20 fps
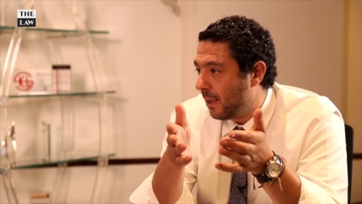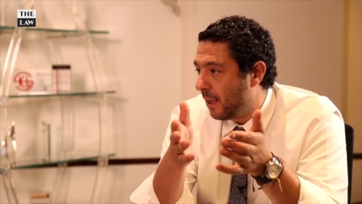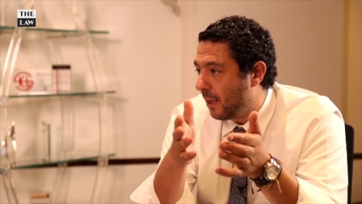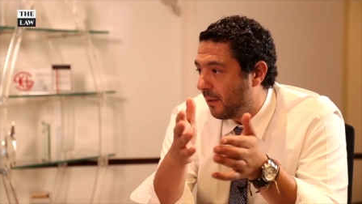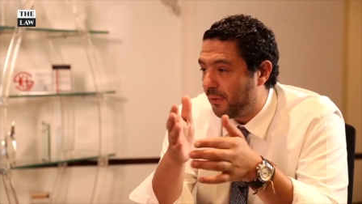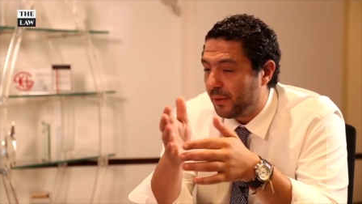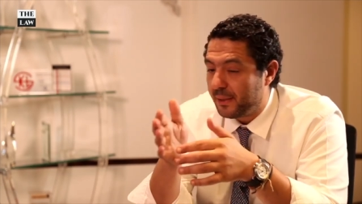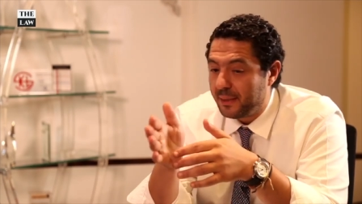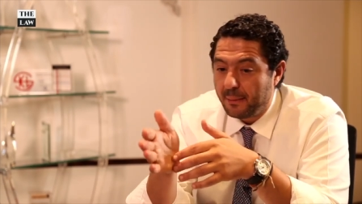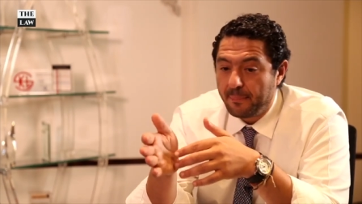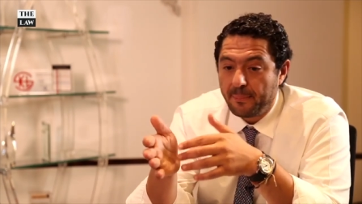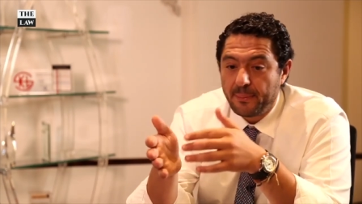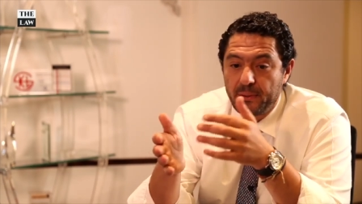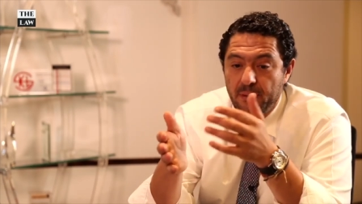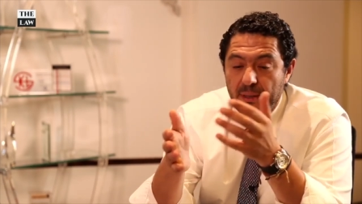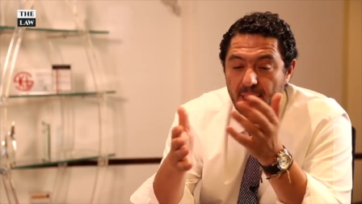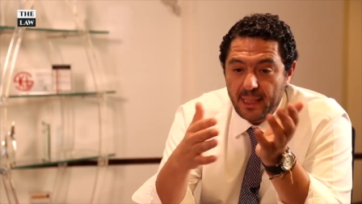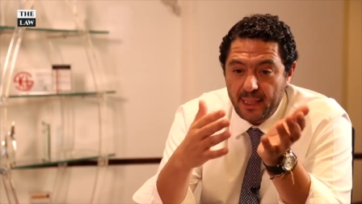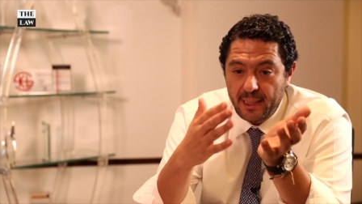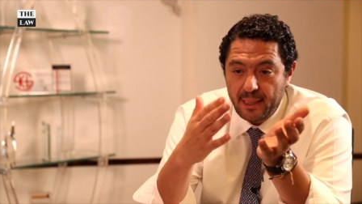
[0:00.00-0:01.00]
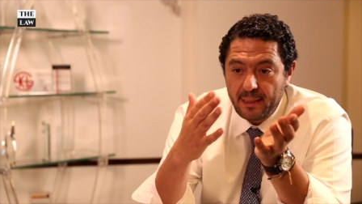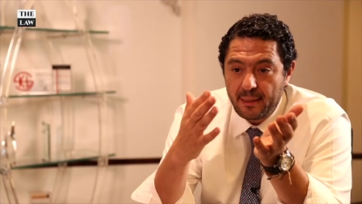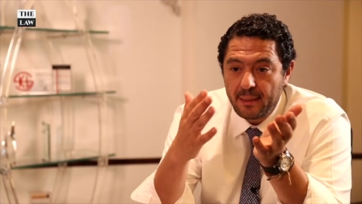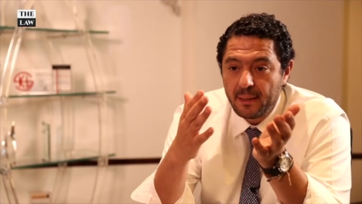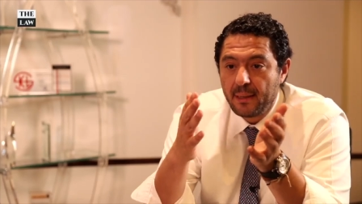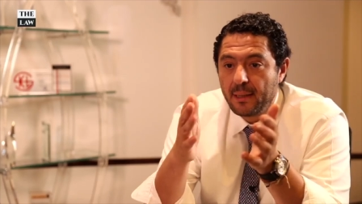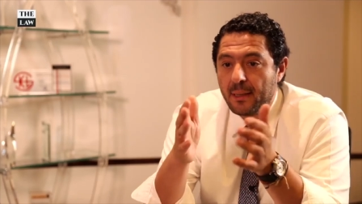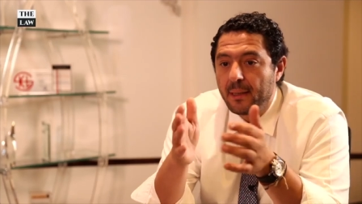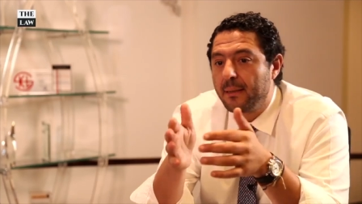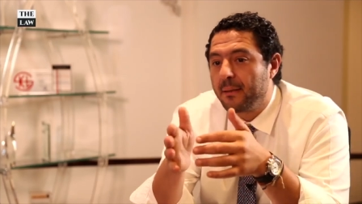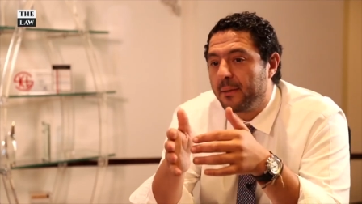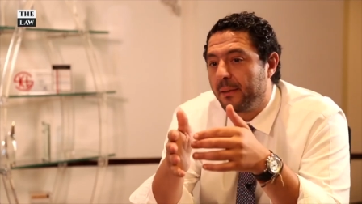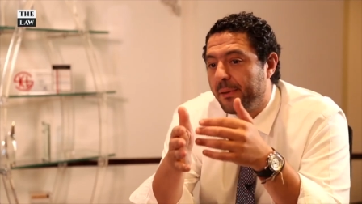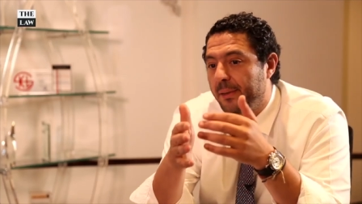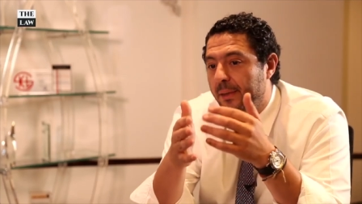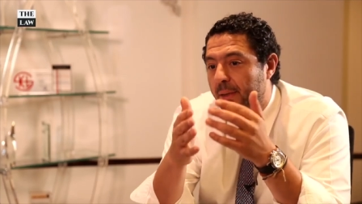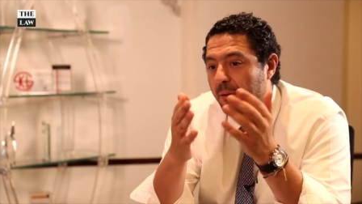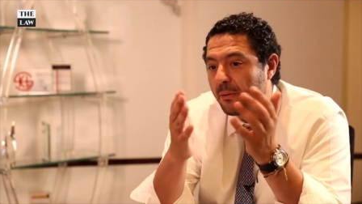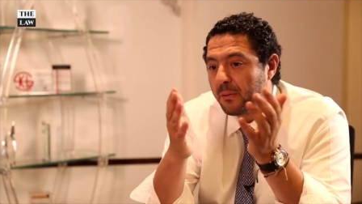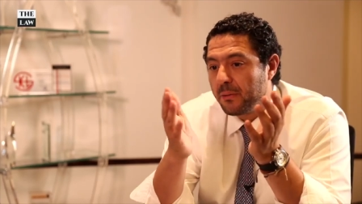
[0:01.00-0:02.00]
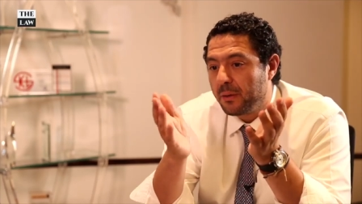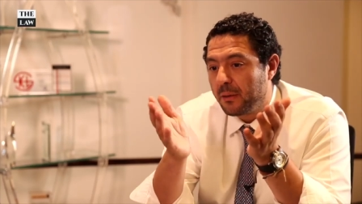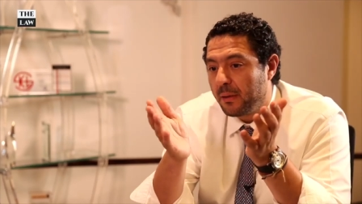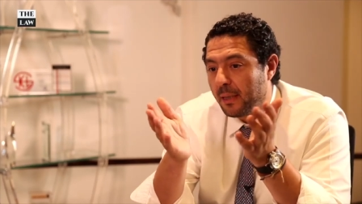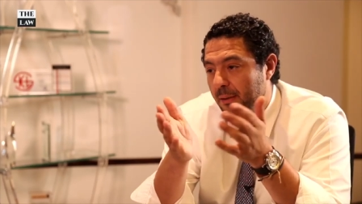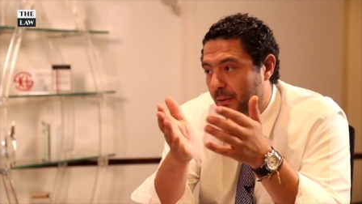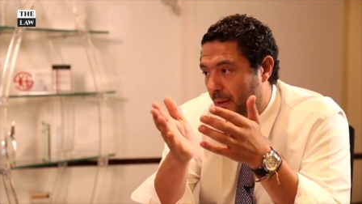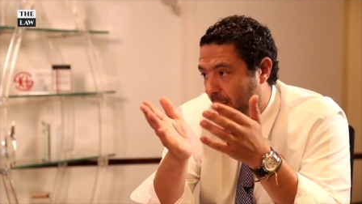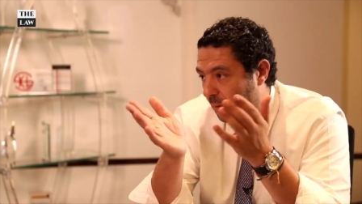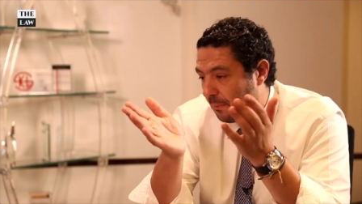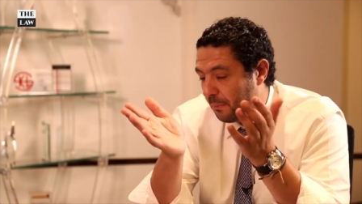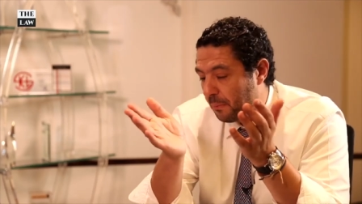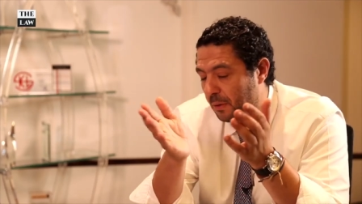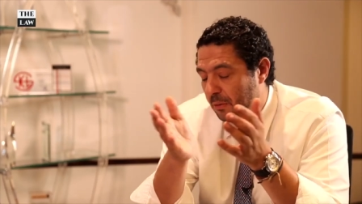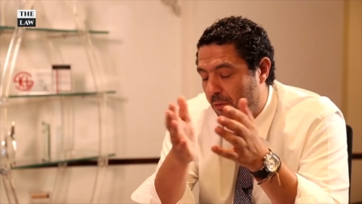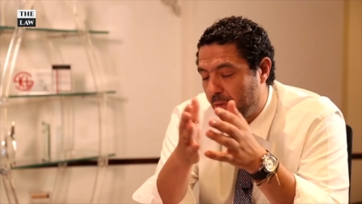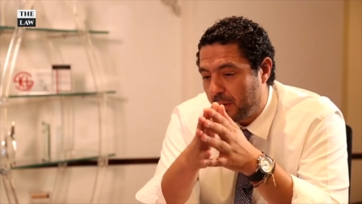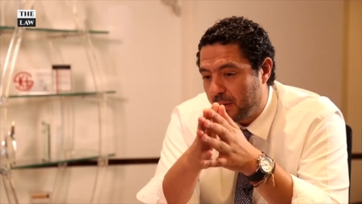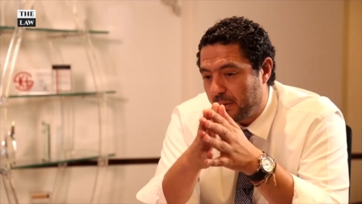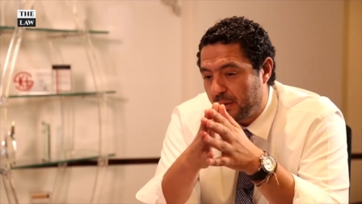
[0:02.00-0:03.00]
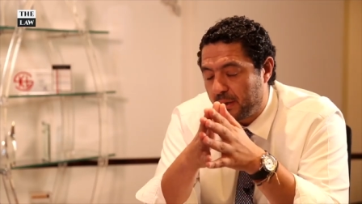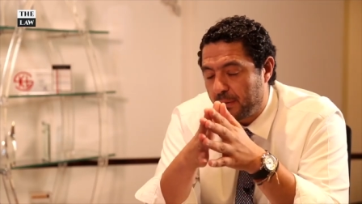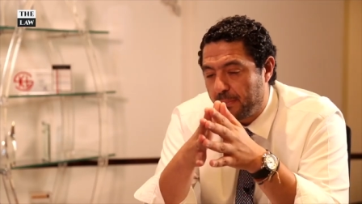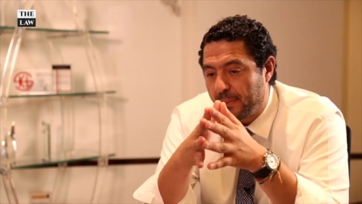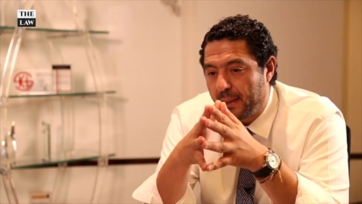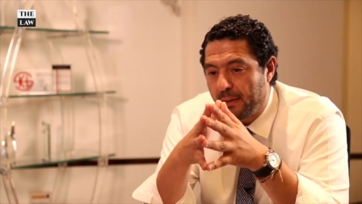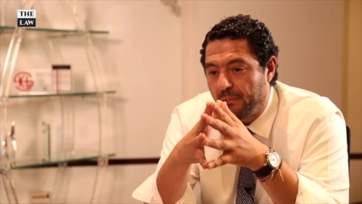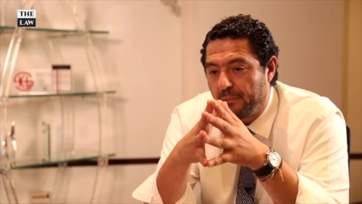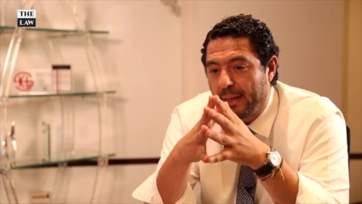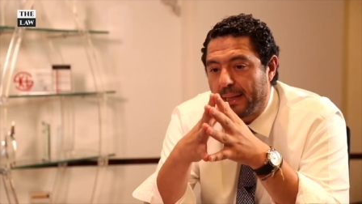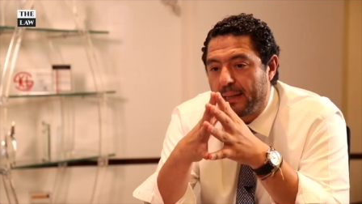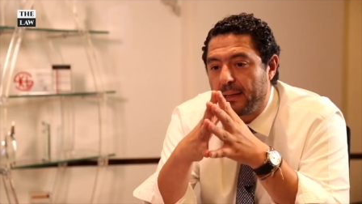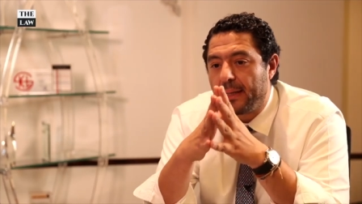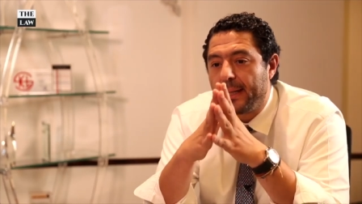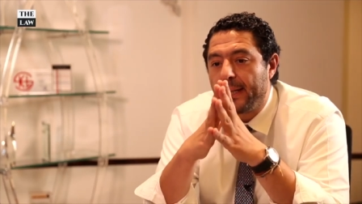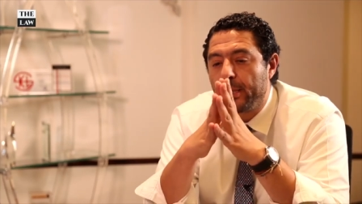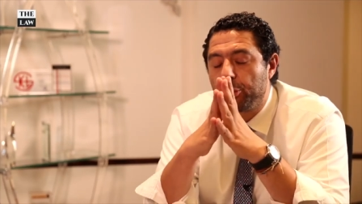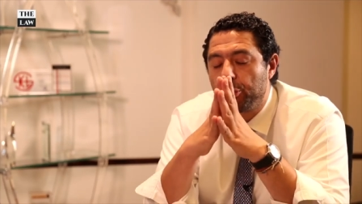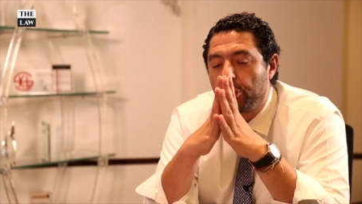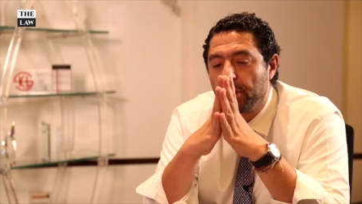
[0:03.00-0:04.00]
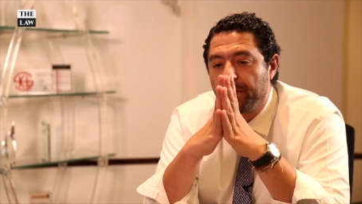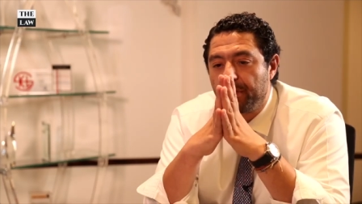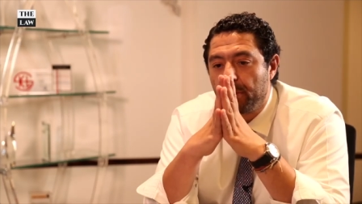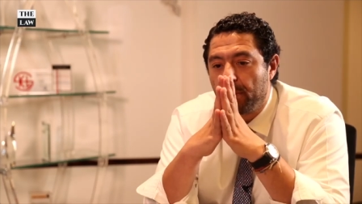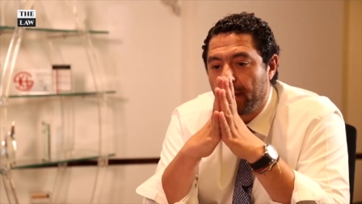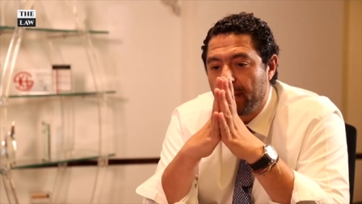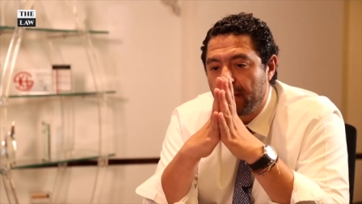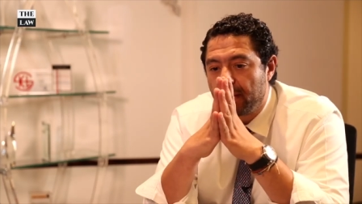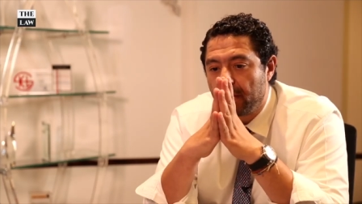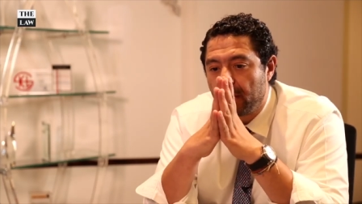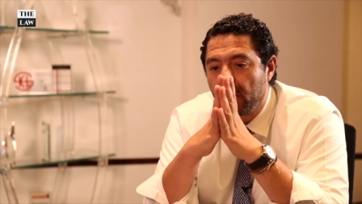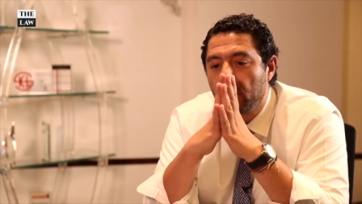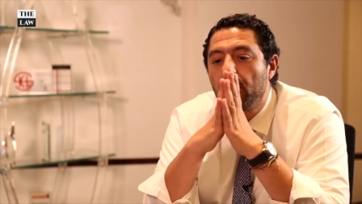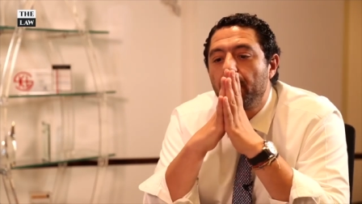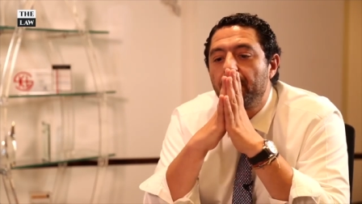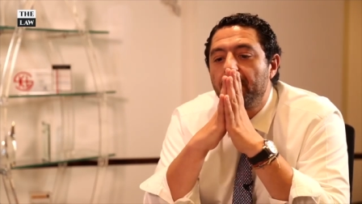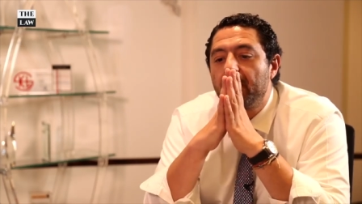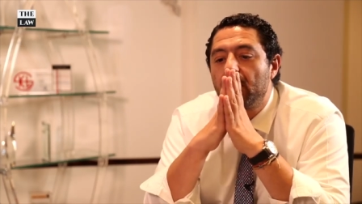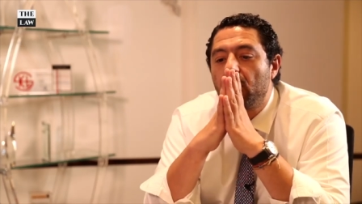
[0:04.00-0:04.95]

And for example, today, there's been a regulation a few months ago